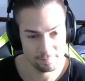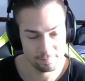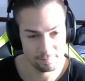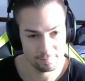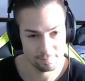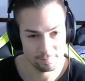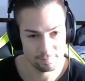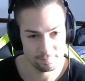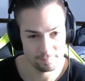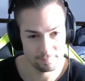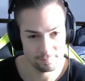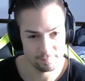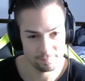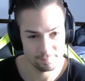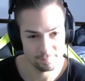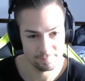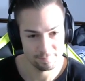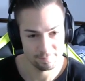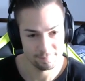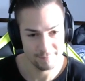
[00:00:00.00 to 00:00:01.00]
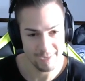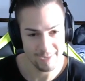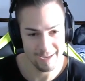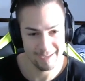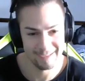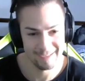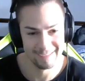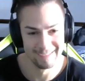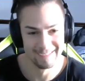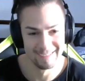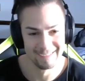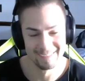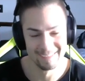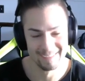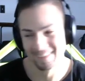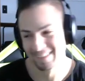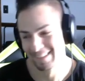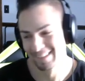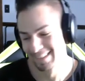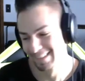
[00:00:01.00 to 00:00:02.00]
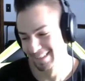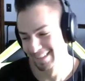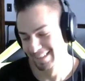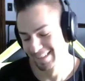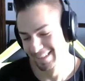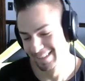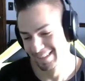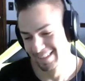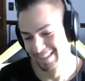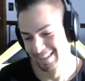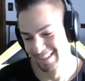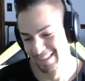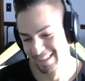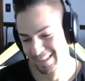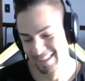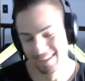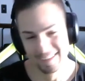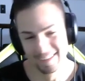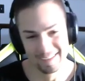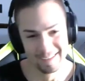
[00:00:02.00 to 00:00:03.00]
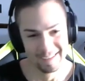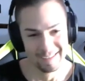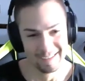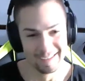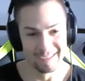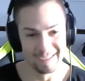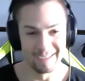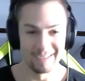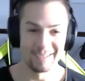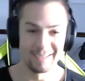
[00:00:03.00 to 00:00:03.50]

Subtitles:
The person shown says nothing.